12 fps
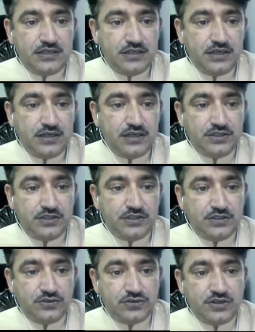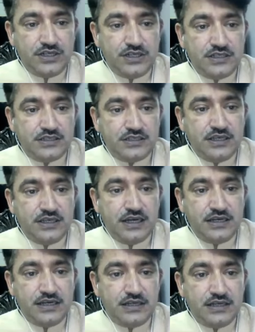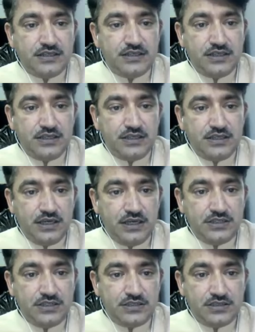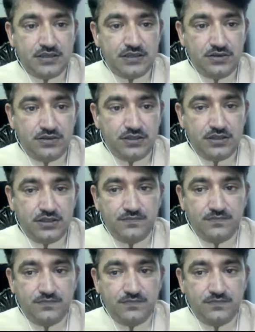along the coastal region, they are younger than the ages in the